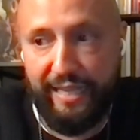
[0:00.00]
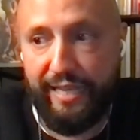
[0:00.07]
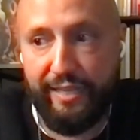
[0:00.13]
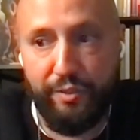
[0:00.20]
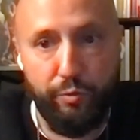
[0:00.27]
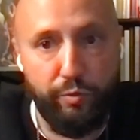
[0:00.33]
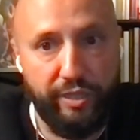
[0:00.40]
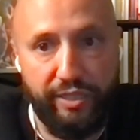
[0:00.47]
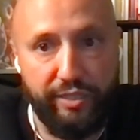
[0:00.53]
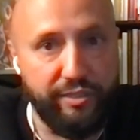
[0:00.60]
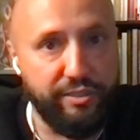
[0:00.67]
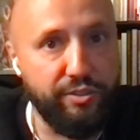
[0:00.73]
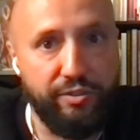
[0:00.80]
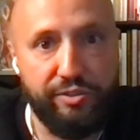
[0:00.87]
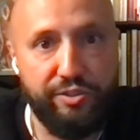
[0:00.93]
anywhere
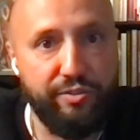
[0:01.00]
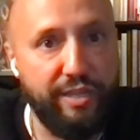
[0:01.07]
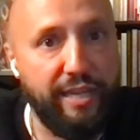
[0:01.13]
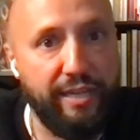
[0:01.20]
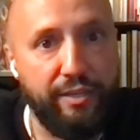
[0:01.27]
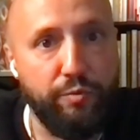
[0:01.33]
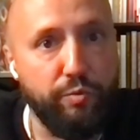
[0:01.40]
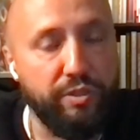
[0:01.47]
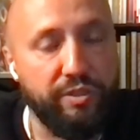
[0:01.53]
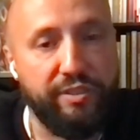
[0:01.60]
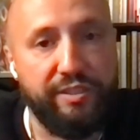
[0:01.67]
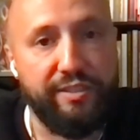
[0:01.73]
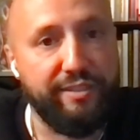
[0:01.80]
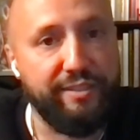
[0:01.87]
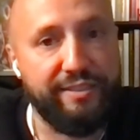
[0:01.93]
and talk to
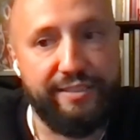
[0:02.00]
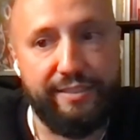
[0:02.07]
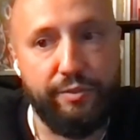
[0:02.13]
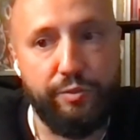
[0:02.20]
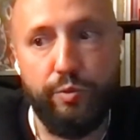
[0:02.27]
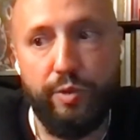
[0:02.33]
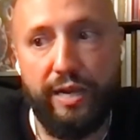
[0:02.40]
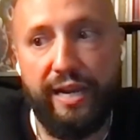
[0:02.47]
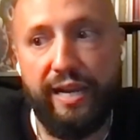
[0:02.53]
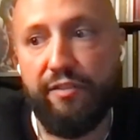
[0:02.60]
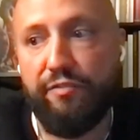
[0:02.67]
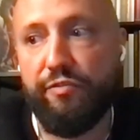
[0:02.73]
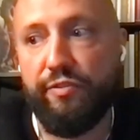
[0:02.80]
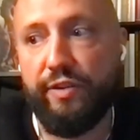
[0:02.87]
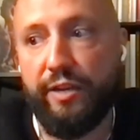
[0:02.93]
anyone who
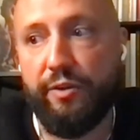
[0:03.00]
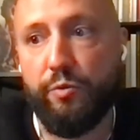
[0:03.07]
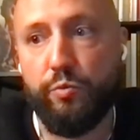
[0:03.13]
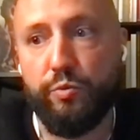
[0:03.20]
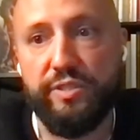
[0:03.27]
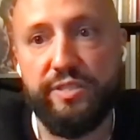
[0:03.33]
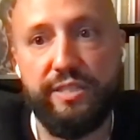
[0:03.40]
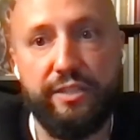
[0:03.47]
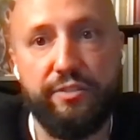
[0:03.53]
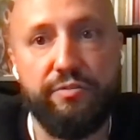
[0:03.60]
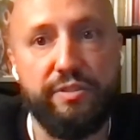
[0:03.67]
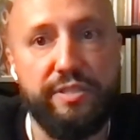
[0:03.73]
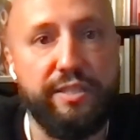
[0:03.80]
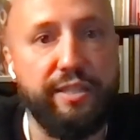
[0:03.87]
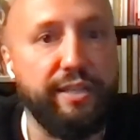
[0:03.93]
I found was
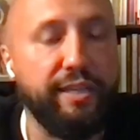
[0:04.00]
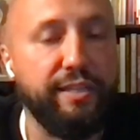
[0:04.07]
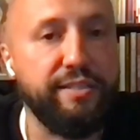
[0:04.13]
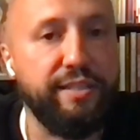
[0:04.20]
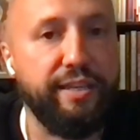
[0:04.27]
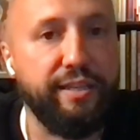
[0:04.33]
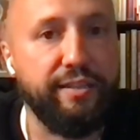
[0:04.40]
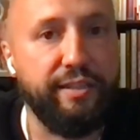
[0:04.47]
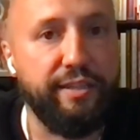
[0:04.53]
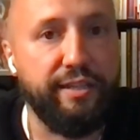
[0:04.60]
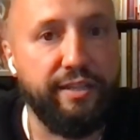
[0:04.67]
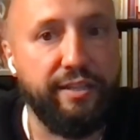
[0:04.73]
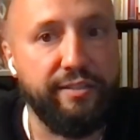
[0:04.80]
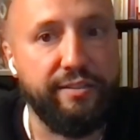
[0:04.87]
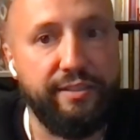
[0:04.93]
interesting and take
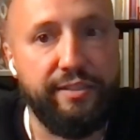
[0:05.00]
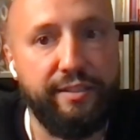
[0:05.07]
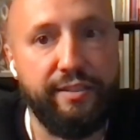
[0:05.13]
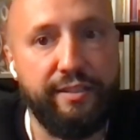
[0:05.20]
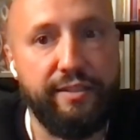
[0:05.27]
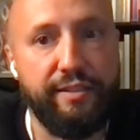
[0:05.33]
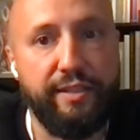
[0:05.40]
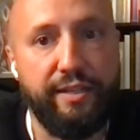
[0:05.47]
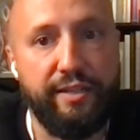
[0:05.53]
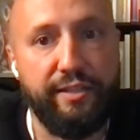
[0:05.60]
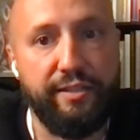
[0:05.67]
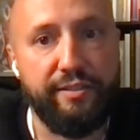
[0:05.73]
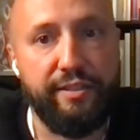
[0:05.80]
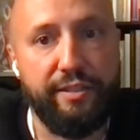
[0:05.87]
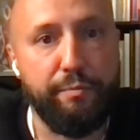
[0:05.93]
their
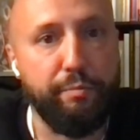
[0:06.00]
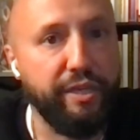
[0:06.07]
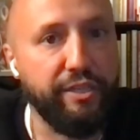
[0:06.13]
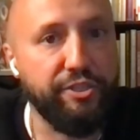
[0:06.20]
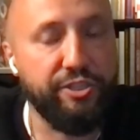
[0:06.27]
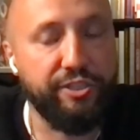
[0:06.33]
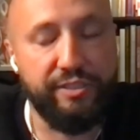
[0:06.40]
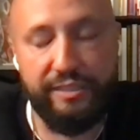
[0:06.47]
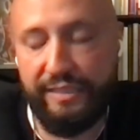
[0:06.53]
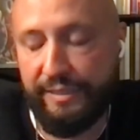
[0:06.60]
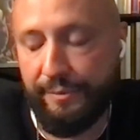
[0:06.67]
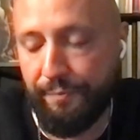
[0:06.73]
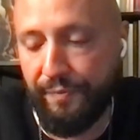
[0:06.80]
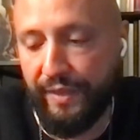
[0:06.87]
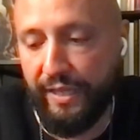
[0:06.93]
picture.
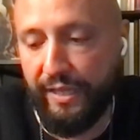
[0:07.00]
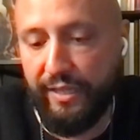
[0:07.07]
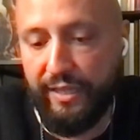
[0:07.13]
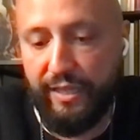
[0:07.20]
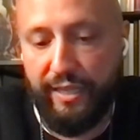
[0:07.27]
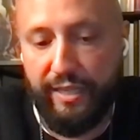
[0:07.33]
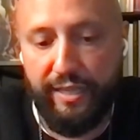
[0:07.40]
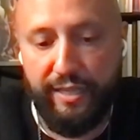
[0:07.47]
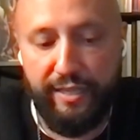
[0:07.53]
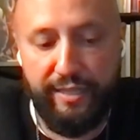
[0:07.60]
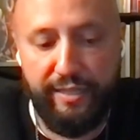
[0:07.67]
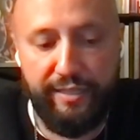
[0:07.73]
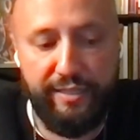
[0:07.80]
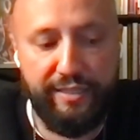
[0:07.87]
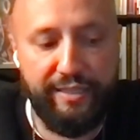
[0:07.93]

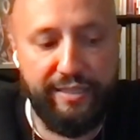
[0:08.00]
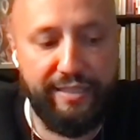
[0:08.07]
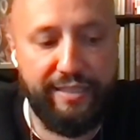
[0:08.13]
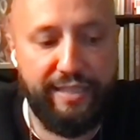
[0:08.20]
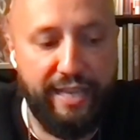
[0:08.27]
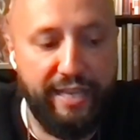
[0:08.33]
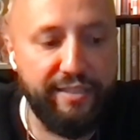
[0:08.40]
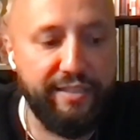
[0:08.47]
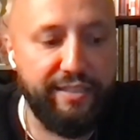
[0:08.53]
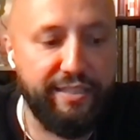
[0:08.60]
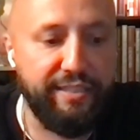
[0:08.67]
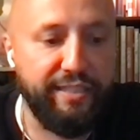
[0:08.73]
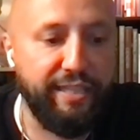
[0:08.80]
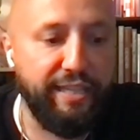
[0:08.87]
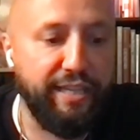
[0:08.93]
And that
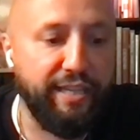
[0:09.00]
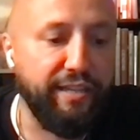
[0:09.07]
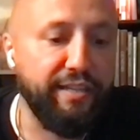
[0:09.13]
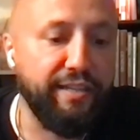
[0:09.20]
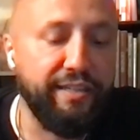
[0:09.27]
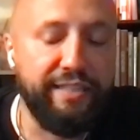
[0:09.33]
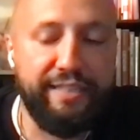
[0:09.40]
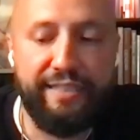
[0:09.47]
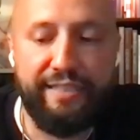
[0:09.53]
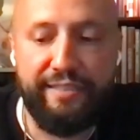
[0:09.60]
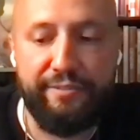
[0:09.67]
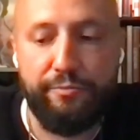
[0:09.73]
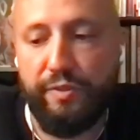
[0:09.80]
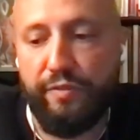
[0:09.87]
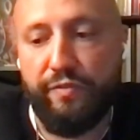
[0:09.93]
then again
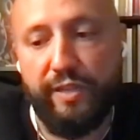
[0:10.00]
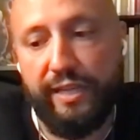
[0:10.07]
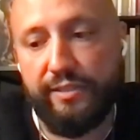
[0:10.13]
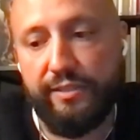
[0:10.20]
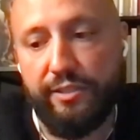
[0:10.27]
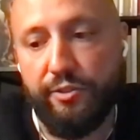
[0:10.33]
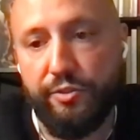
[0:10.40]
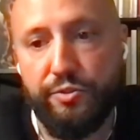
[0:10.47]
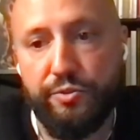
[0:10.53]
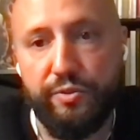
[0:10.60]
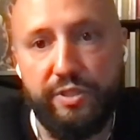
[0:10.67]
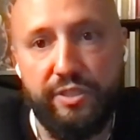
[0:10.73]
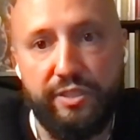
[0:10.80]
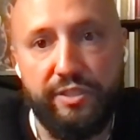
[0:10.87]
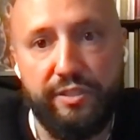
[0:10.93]
reflected onto
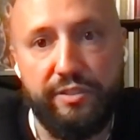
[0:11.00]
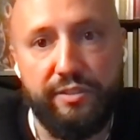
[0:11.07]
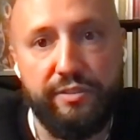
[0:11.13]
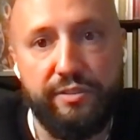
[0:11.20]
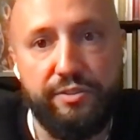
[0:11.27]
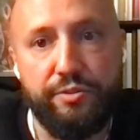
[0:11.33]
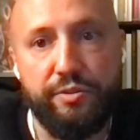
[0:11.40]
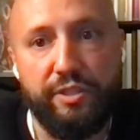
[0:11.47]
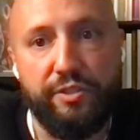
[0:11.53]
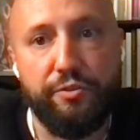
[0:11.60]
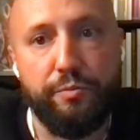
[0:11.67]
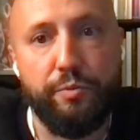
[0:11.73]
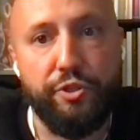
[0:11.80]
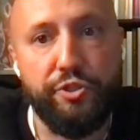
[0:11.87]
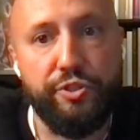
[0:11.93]
the
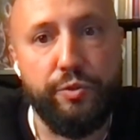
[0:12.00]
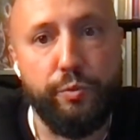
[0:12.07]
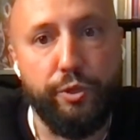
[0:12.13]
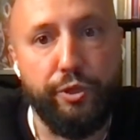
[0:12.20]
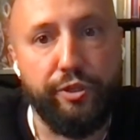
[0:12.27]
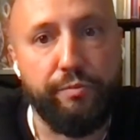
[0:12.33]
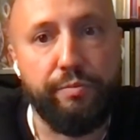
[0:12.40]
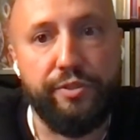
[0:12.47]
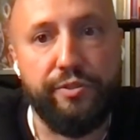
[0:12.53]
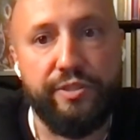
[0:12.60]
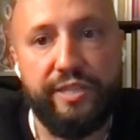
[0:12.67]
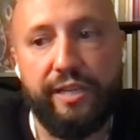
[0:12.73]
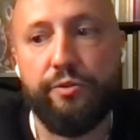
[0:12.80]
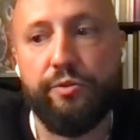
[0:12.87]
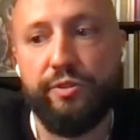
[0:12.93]
commercial work,
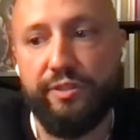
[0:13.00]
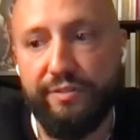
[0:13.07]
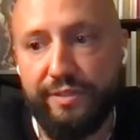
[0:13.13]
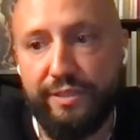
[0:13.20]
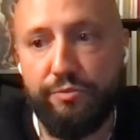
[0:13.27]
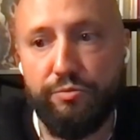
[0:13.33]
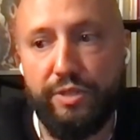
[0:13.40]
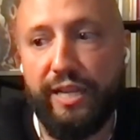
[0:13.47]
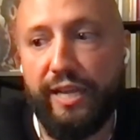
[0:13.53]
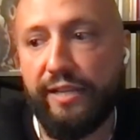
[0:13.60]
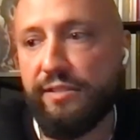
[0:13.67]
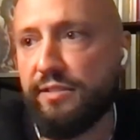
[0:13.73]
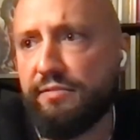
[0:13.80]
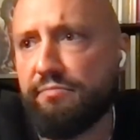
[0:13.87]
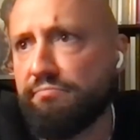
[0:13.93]
because I could
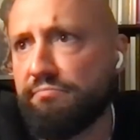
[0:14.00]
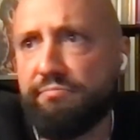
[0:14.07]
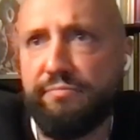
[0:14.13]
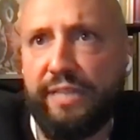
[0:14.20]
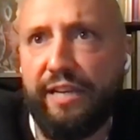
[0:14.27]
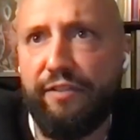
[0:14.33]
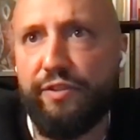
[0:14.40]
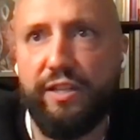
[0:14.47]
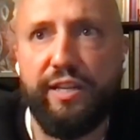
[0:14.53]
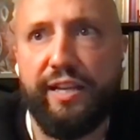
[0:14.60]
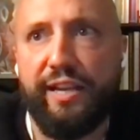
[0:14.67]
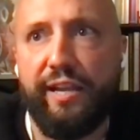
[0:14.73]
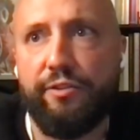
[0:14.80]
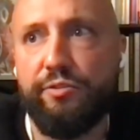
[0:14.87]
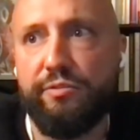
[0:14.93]
relax. I felt
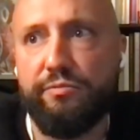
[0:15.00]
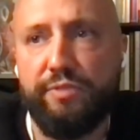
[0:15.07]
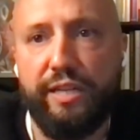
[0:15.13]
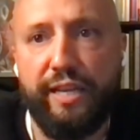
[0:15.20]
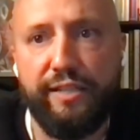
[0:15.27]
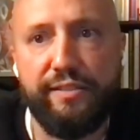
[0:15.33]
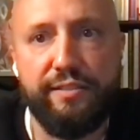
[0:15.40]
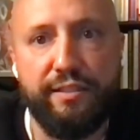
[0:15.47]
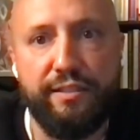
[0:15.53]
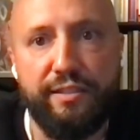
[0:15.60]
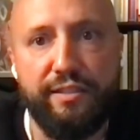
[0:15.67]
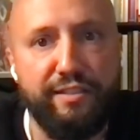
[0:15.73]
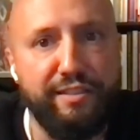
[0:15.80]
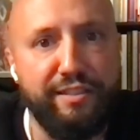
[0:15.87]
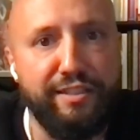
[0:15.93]
like I could relax a
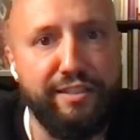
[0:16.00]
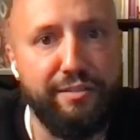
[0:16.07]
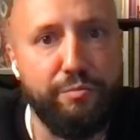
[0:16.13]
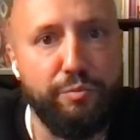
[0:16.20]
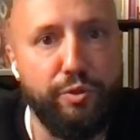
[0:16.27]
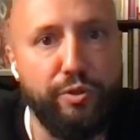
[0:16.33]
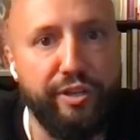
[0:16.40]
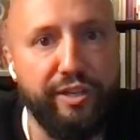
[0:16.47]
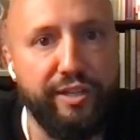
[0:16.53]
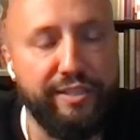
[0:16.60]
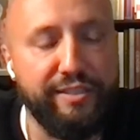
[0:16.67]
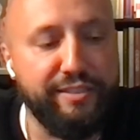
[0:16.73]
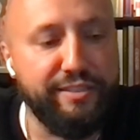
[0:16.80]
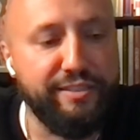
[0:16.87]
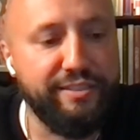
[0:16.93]
little more
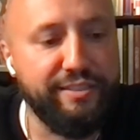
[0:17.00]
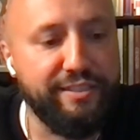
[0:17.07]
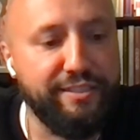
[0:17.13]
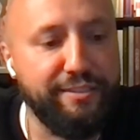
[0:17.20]
and